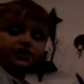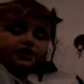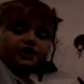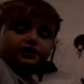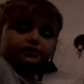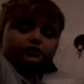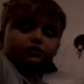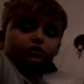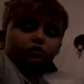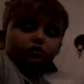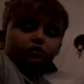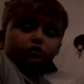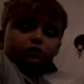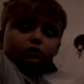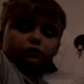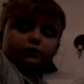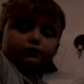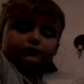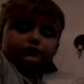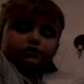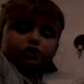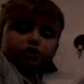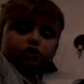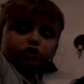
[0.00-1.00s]
in
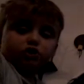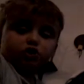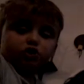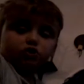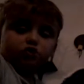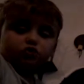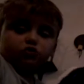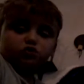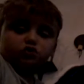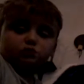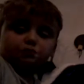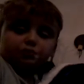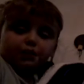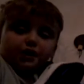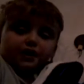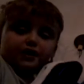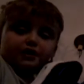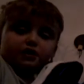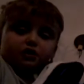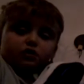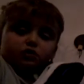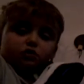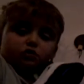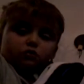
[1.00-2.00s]
with the shoes,
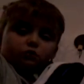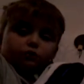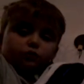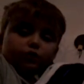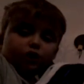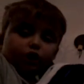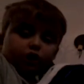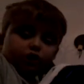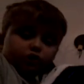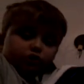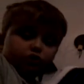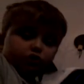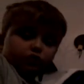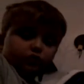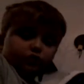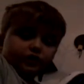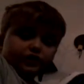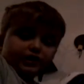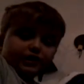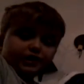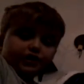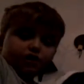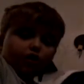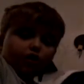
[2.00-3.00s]
but we're doing it